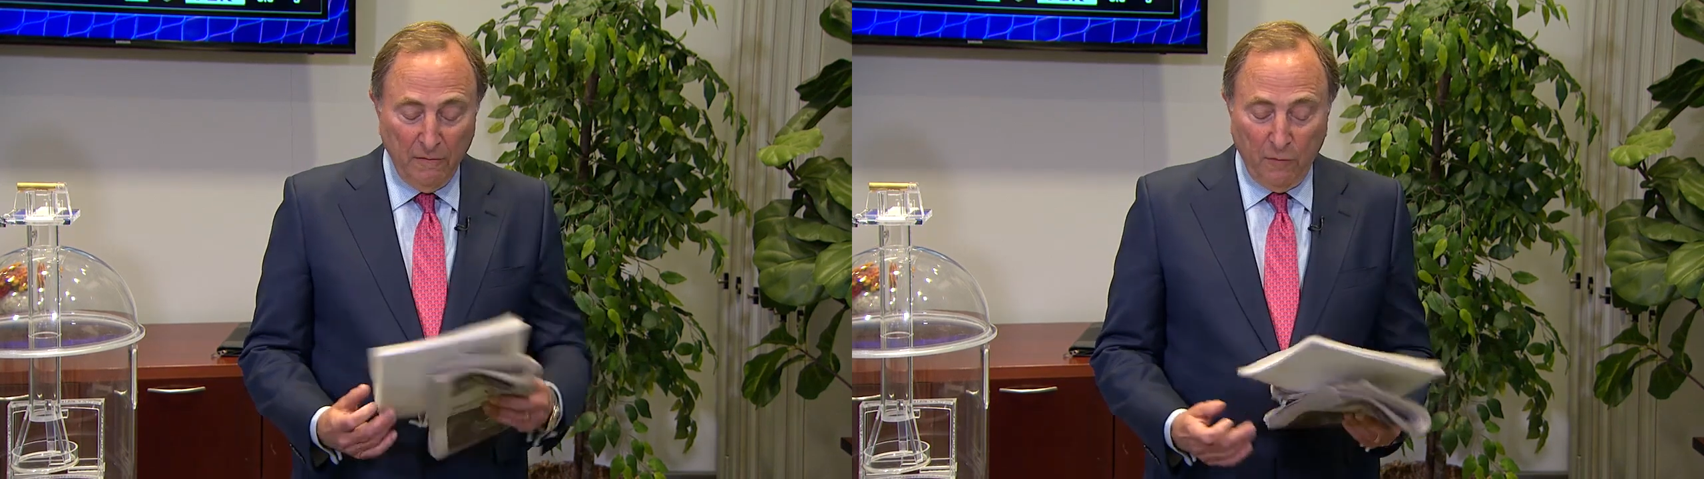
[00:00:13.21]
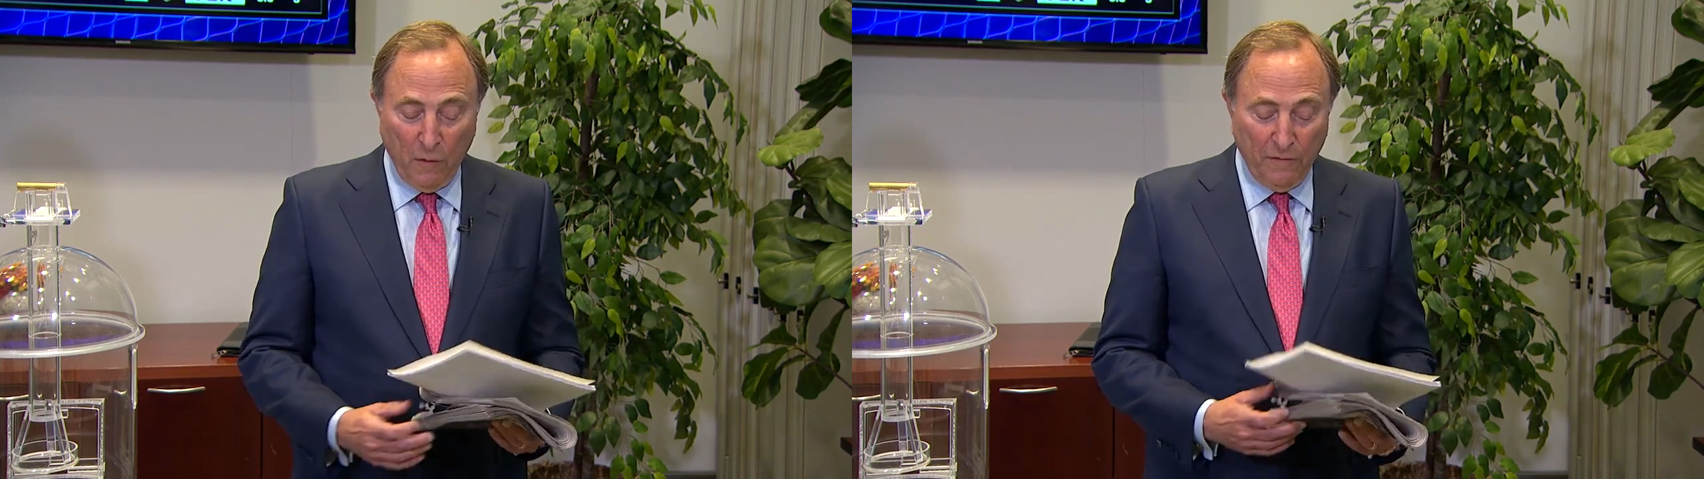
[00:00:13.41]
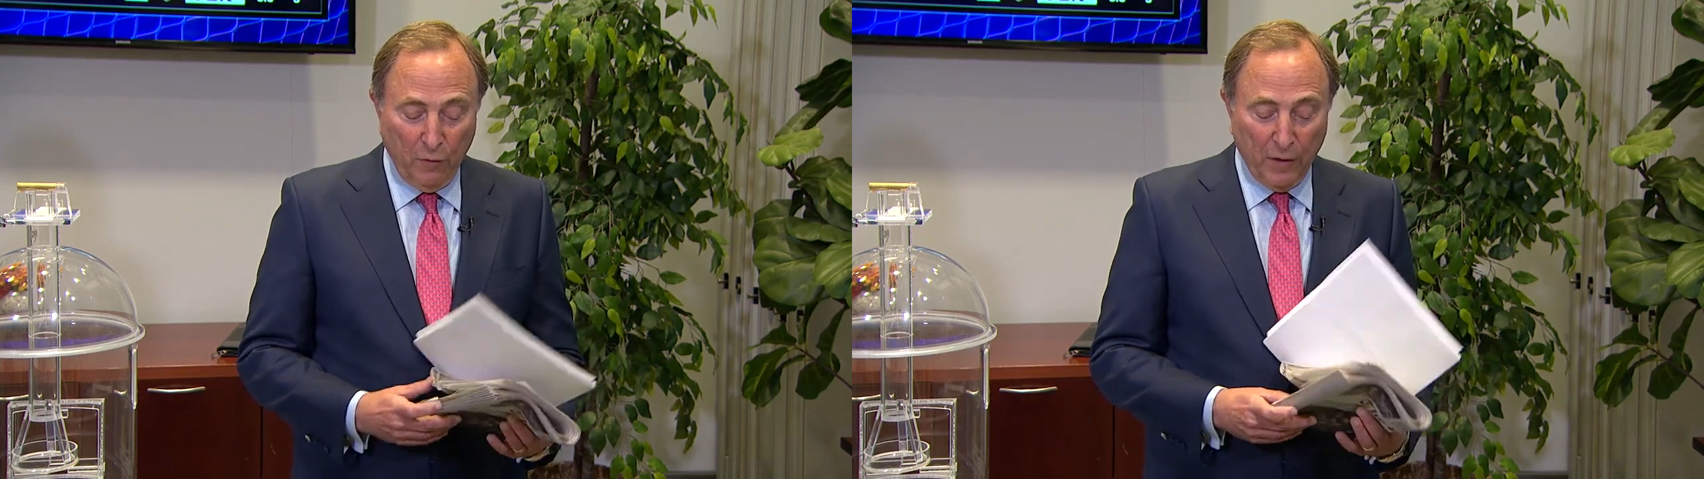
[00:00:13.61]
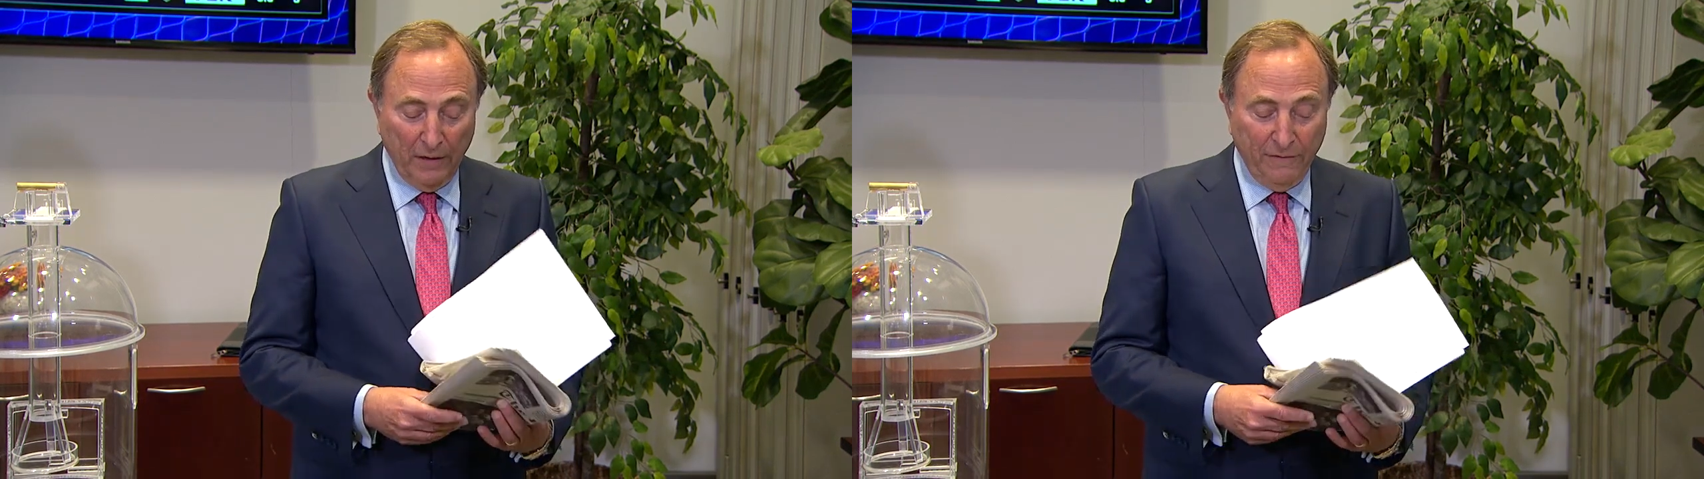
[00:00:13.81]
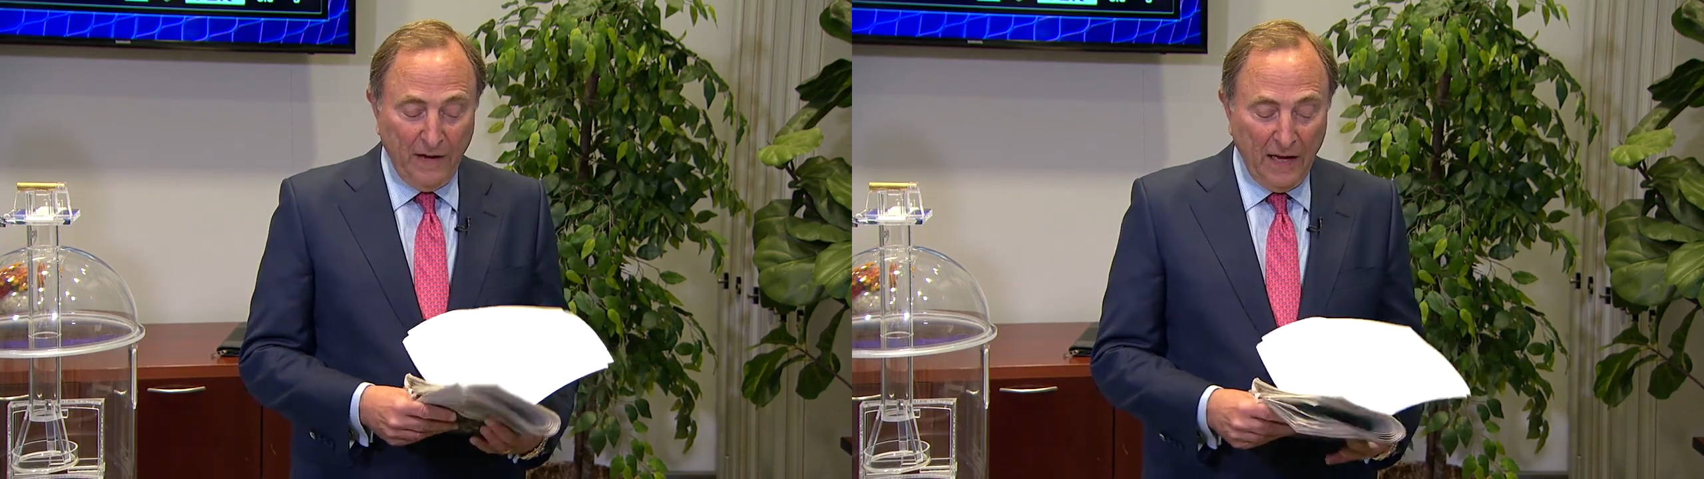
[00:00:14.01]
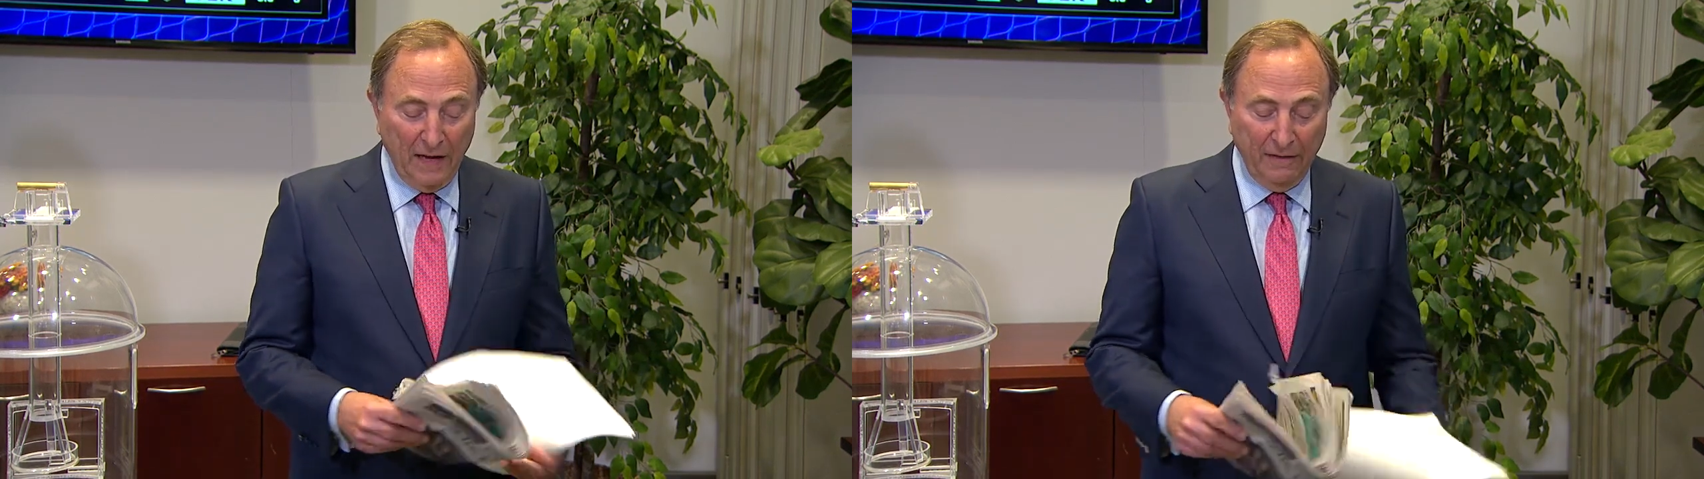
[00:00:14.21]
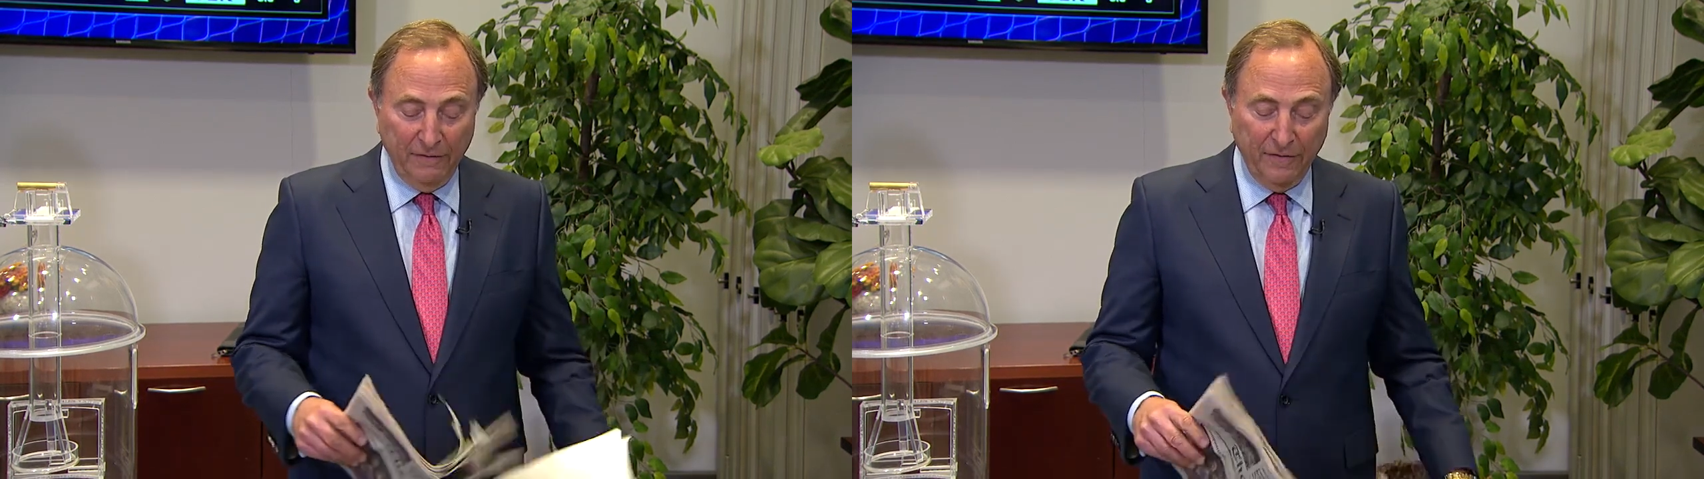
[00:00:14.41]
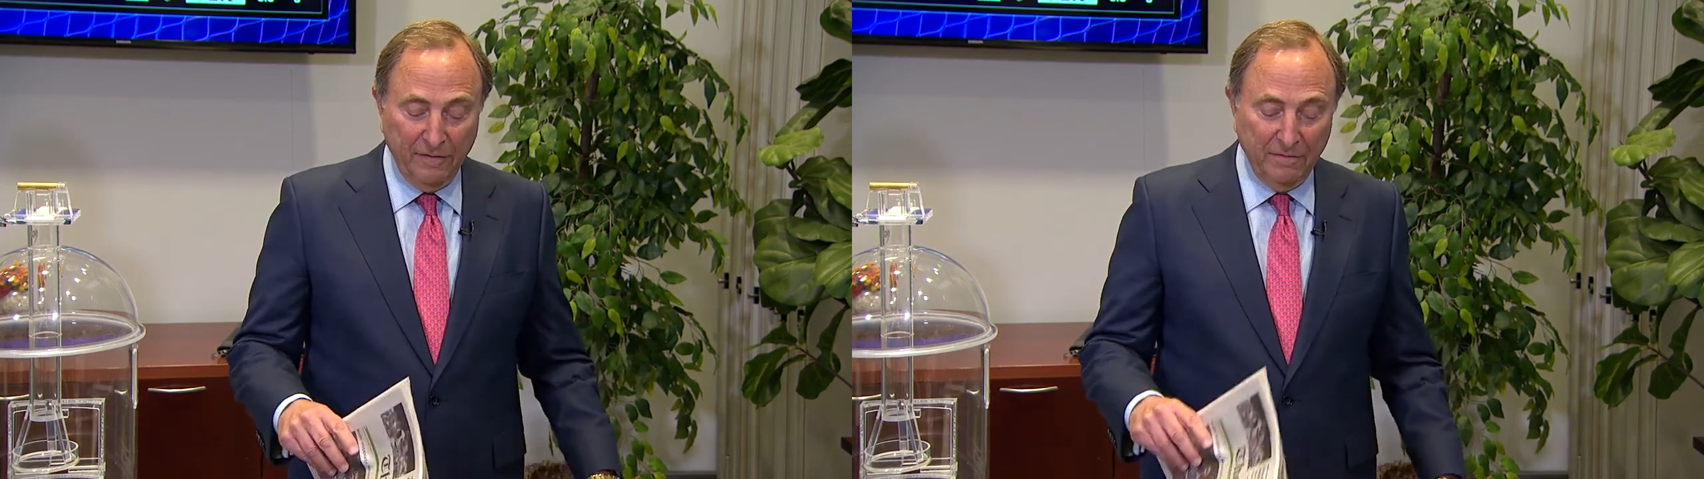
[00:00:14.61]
4.45.